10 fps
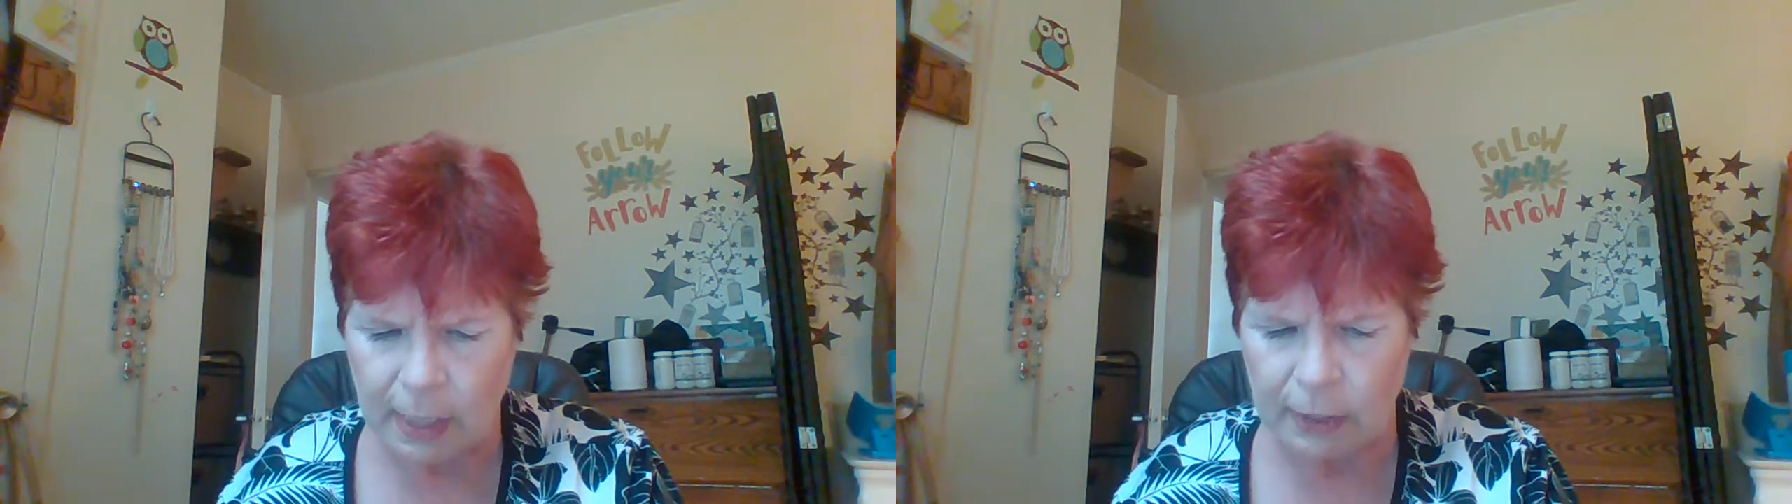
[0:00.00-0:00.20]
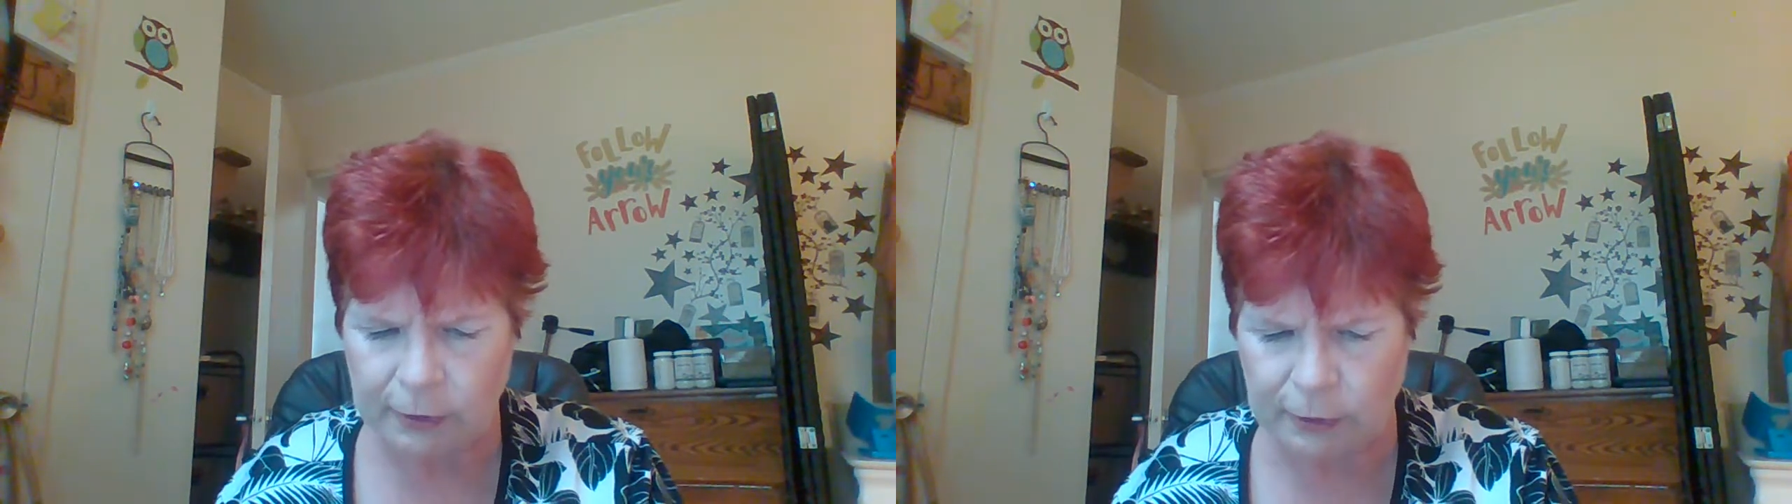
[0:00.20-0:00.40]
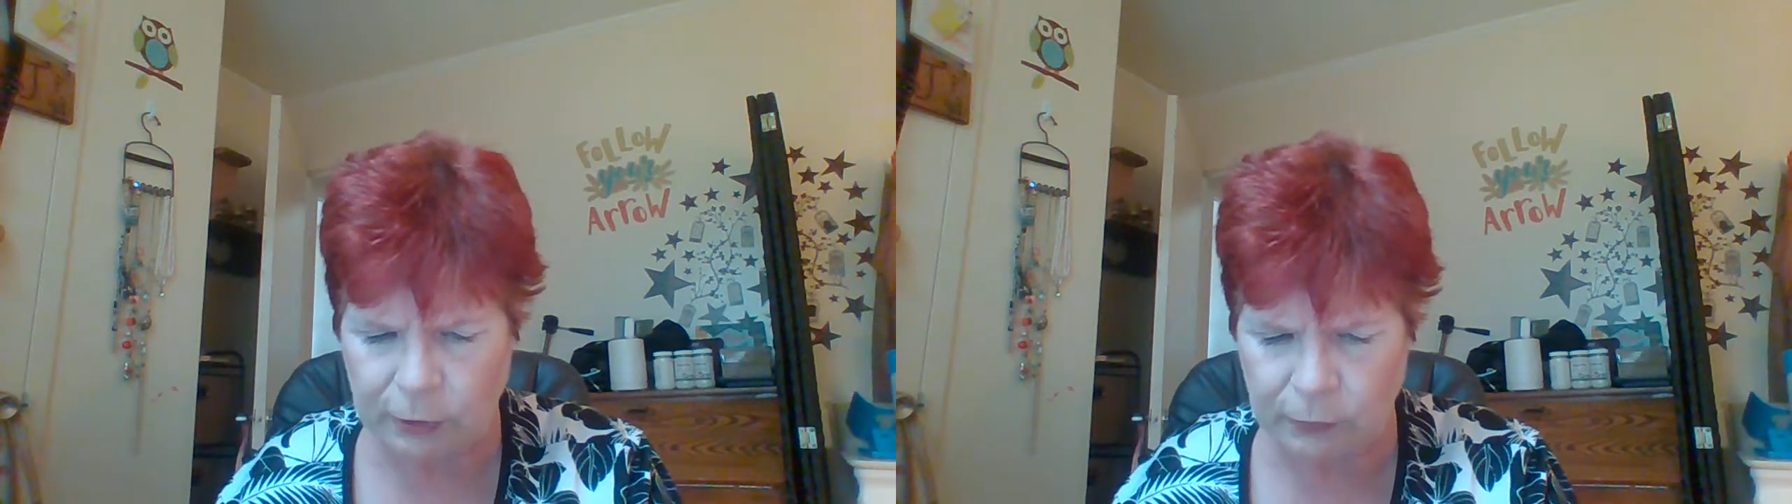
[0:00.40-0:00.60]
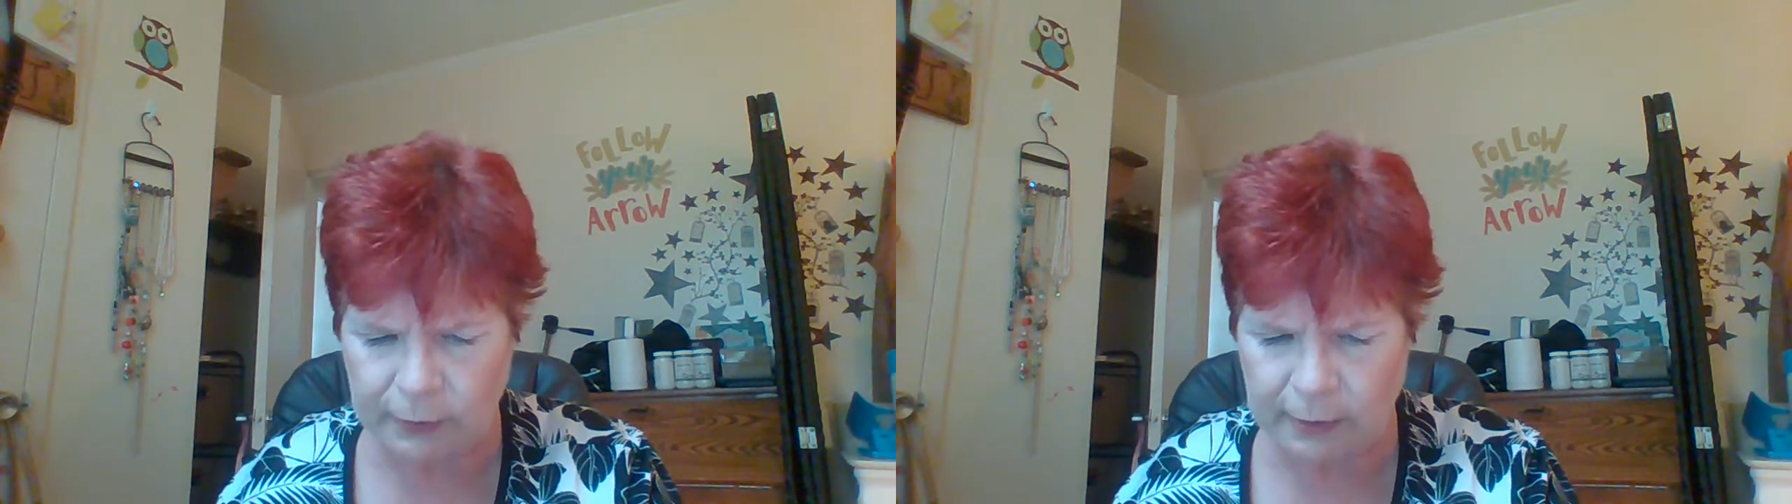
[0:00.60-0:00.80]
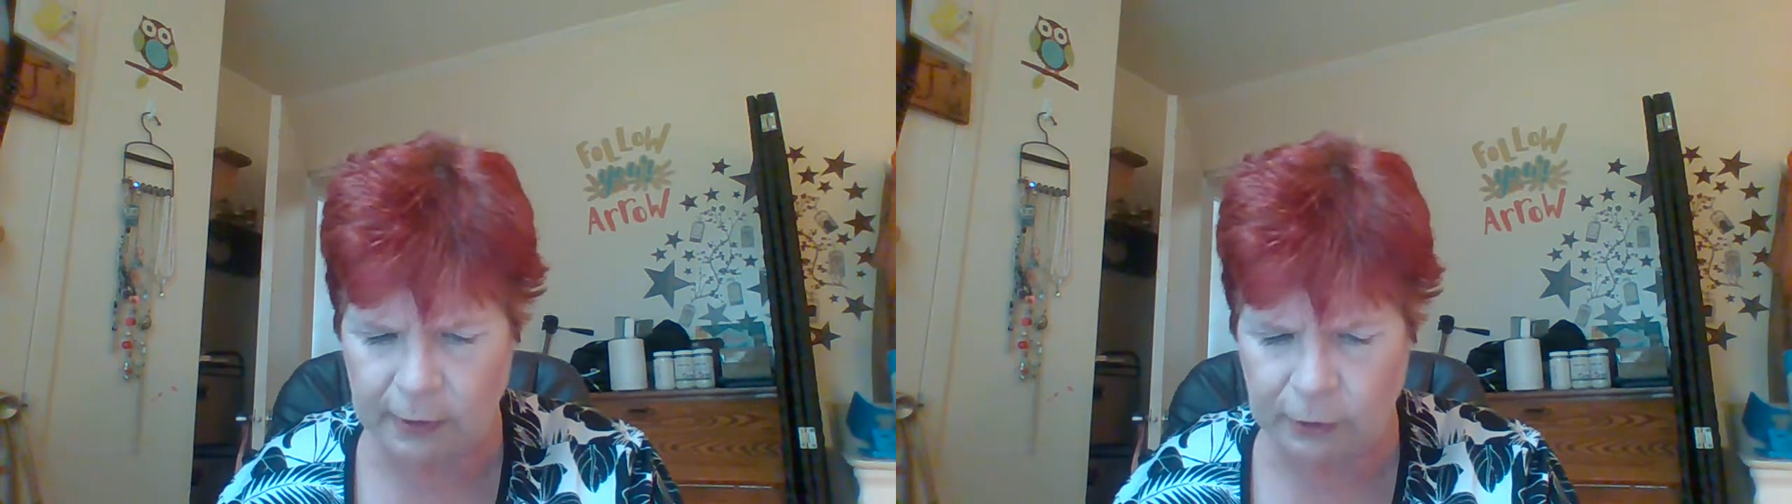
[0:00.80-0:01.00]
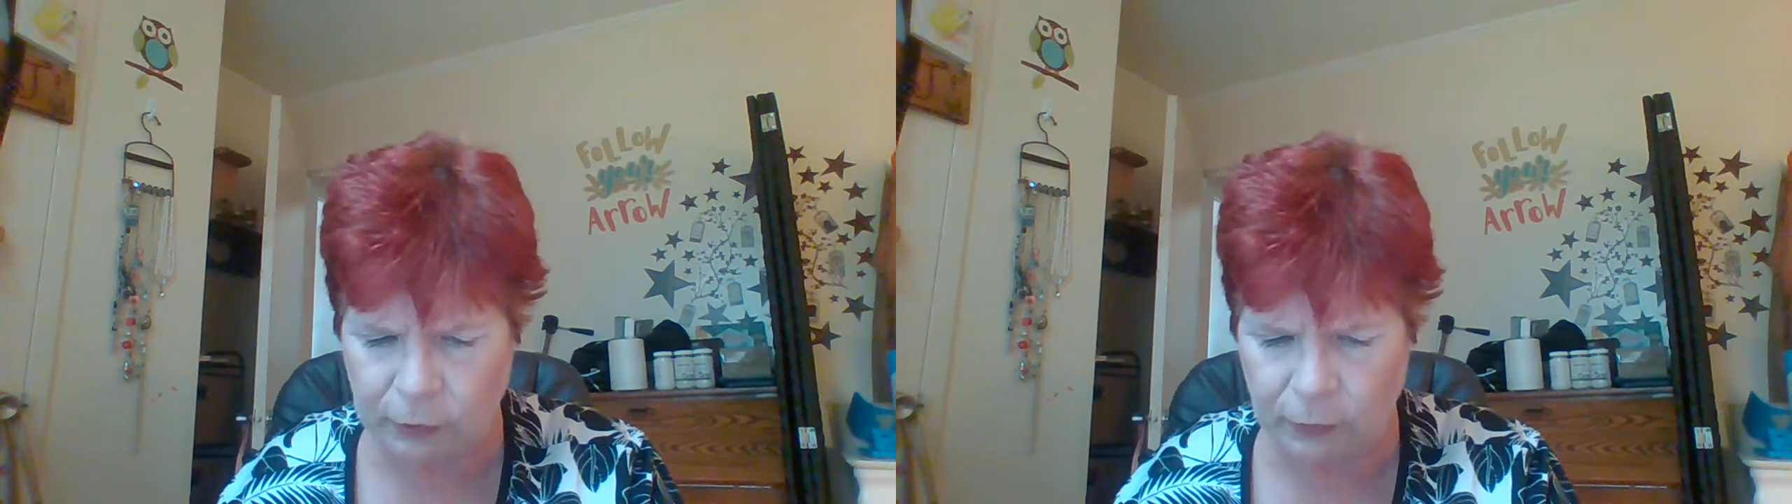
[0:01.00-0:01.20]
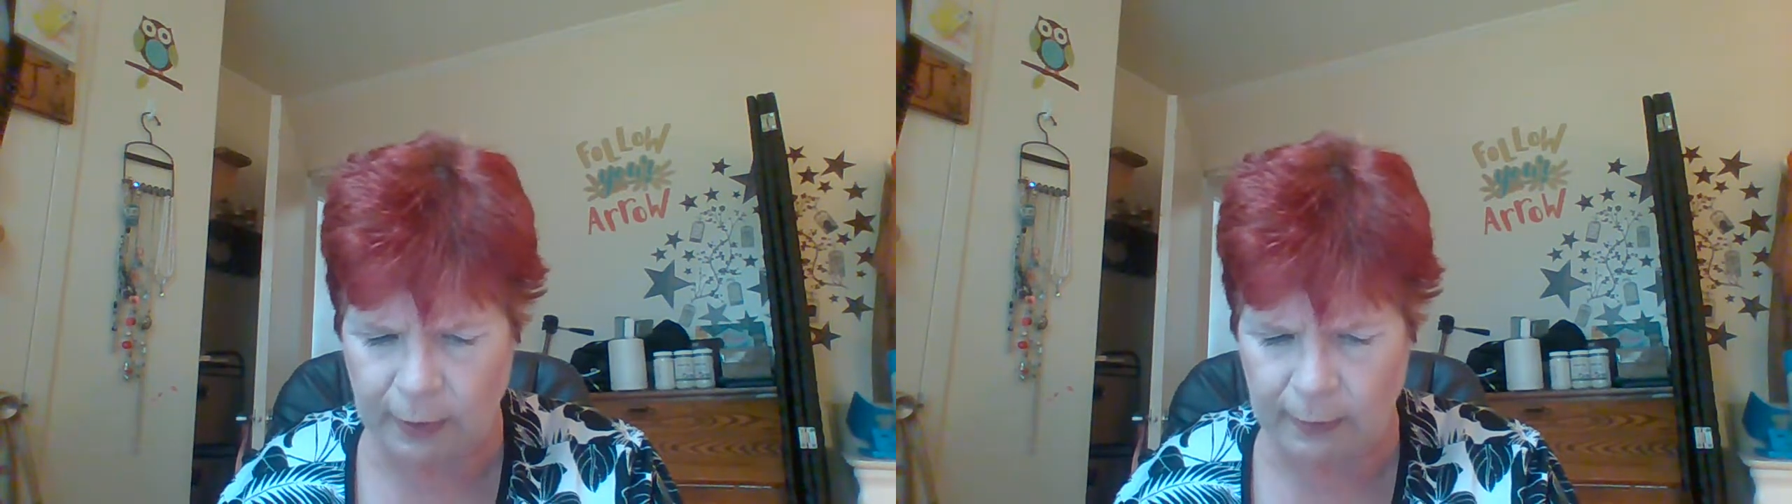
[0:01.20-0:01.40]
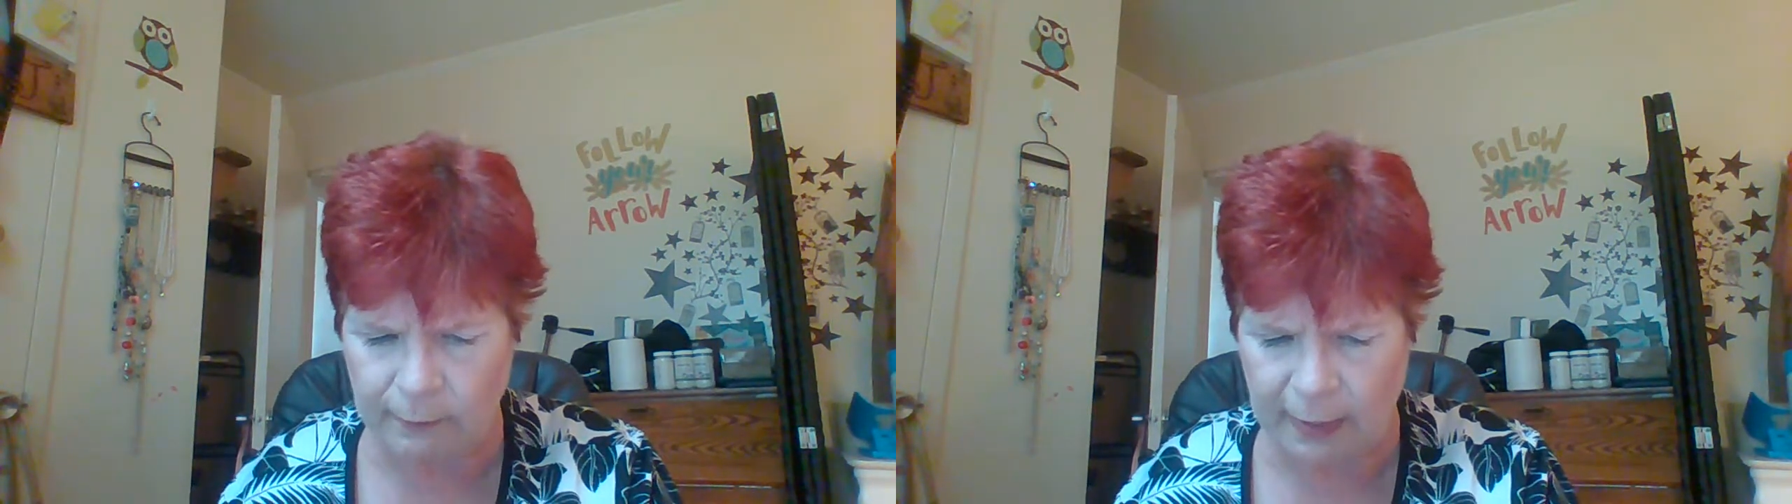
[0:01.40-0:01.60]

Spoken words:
soothing